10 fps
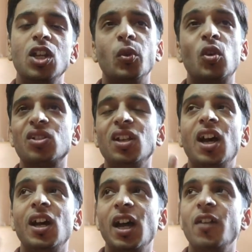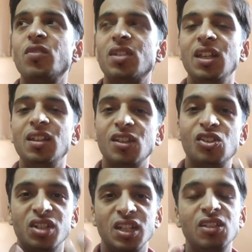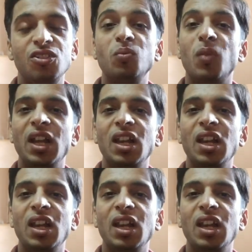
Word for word: because i have seen the change in my